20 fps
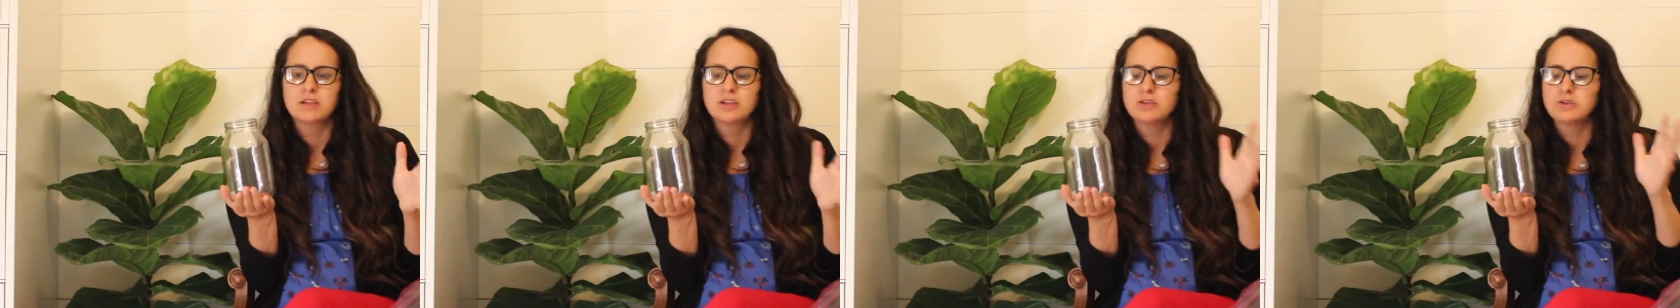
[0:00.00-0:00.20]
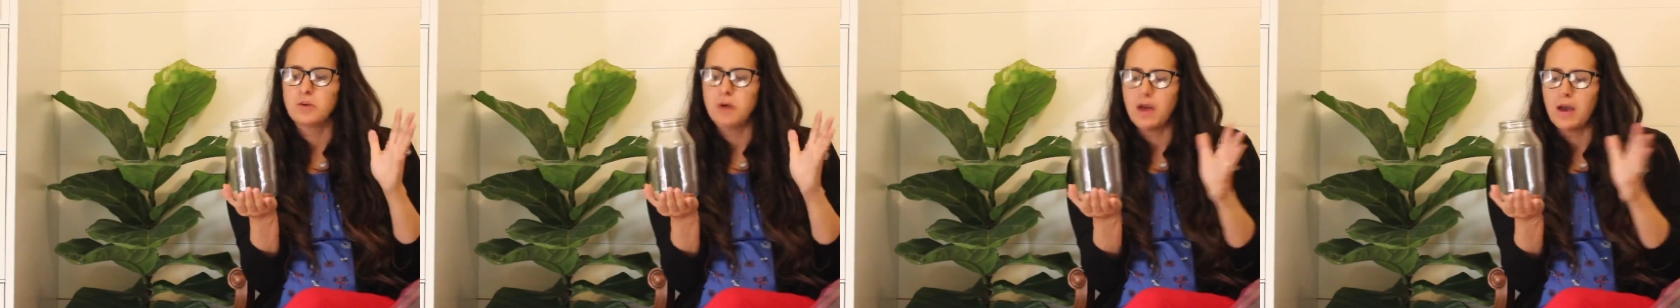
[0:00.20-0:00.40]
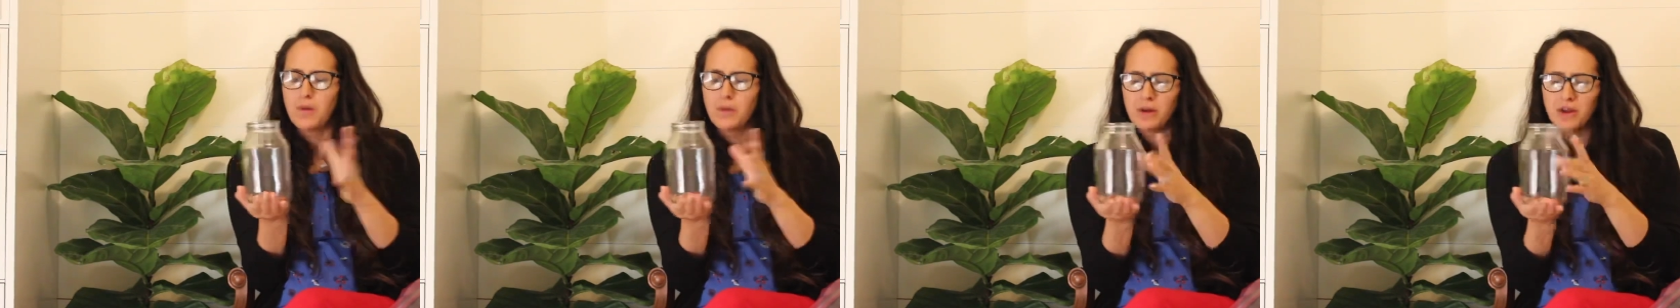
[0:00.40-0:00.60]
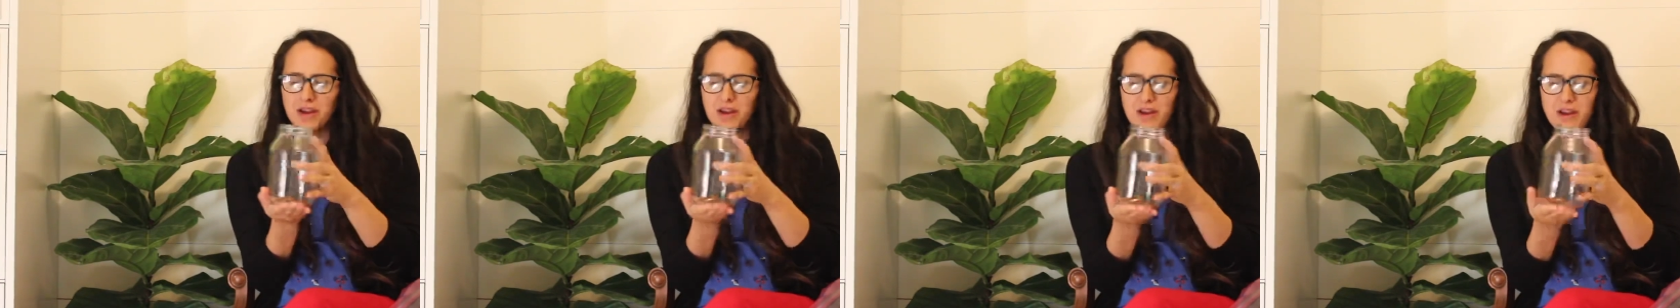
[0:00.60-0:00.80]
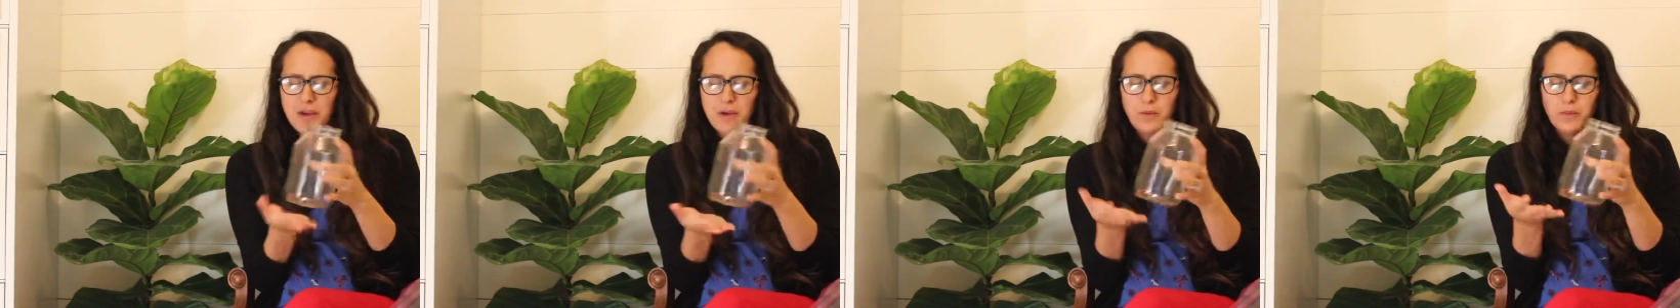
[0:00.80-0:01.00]
So I want
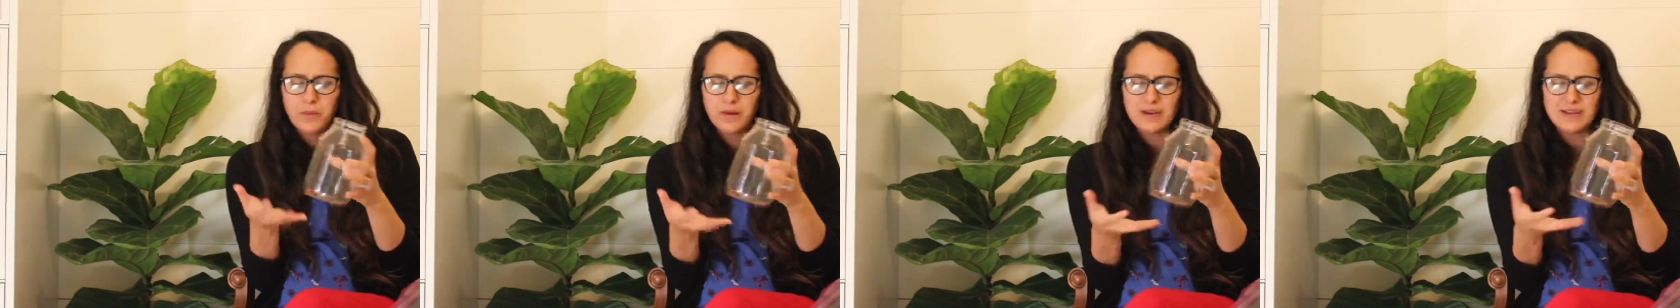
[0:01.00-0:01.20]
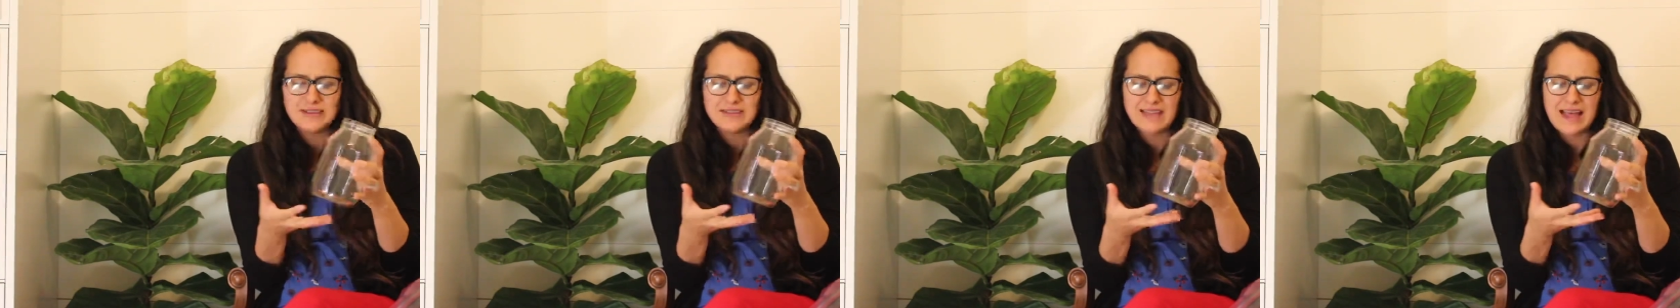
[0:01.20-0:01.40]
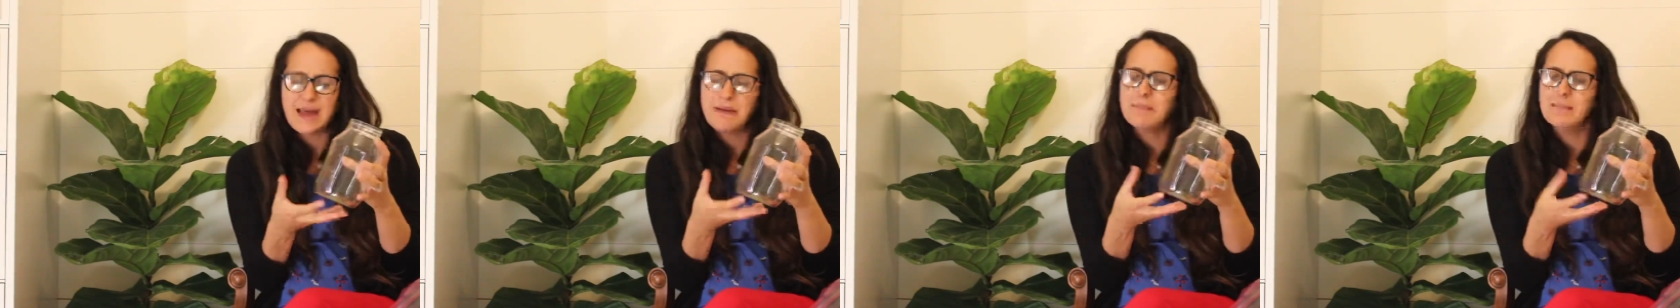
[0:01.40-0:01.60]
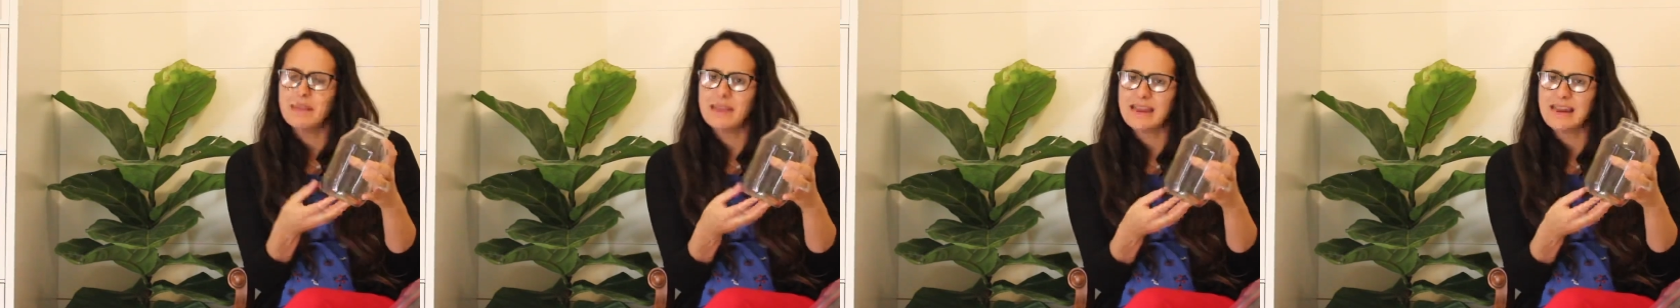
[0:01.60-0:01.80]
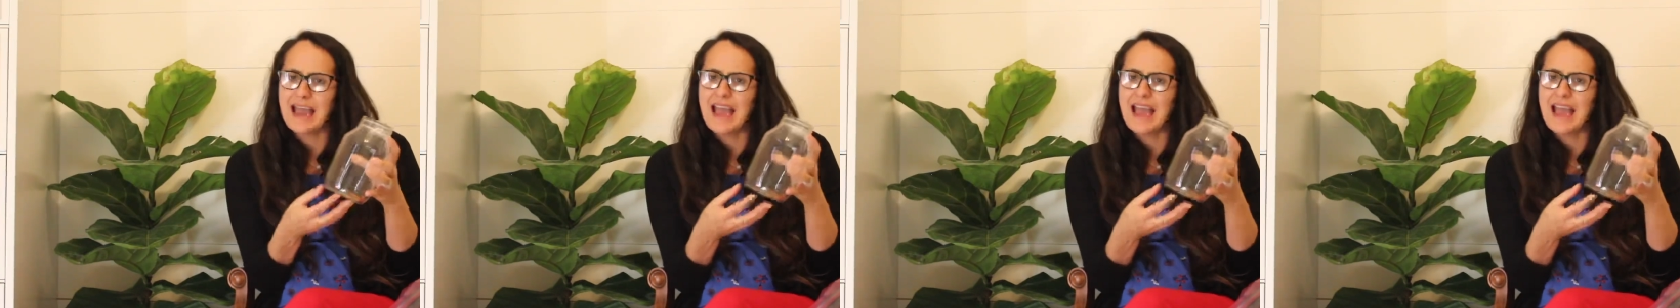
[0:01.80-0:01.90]
to know, what does that mean?